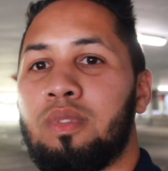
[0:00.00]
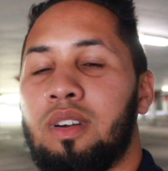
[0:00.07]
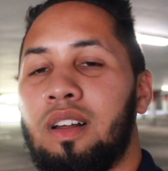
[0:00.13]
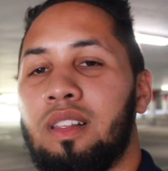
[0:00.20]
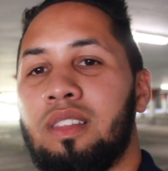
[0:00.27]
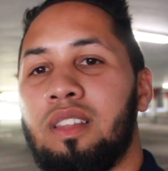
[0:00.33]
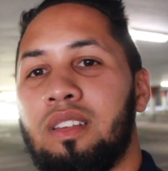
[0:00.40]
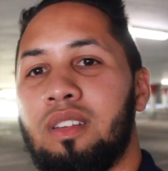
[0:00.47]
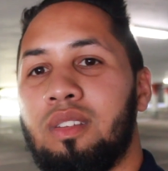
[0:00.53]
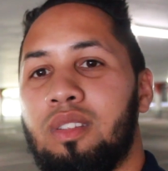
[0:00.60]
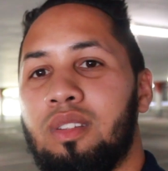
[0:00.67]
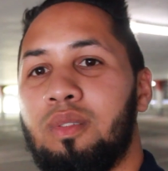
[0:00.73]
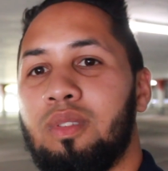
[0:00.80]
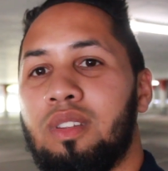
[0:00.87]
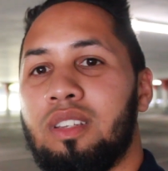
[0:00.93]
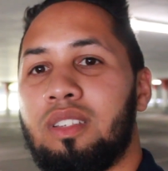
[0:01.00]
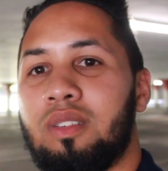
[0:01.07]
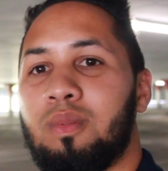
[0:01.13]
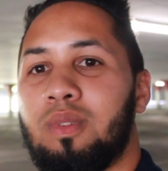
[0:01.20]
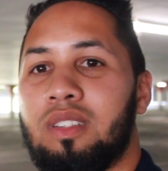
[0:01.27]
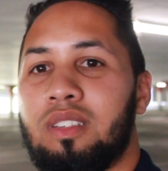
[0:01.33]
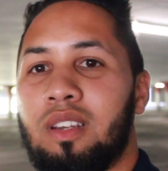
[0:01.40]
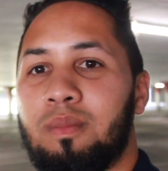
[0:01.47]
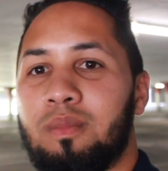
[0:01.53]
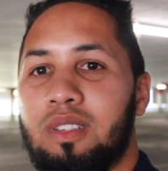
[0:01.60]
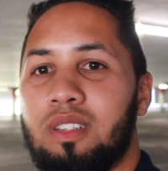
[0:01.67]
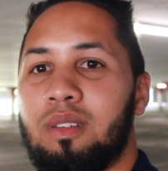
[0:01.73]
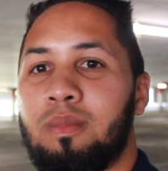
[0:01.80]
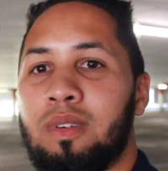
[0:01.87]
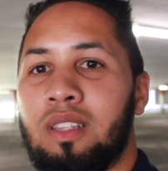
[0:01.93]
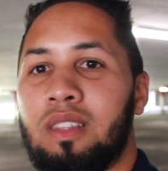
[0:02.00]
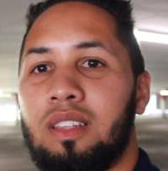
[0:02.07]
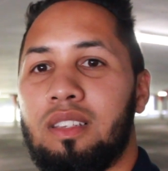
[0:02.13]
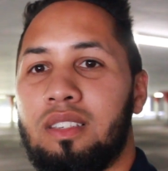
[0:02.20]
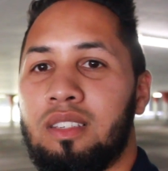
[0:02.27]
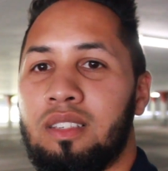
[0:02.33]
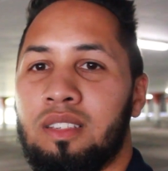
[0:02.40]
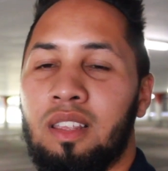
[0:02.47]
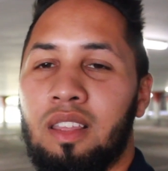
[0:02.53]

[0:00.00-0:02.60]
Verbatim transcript: I'll take you through this with some cinematics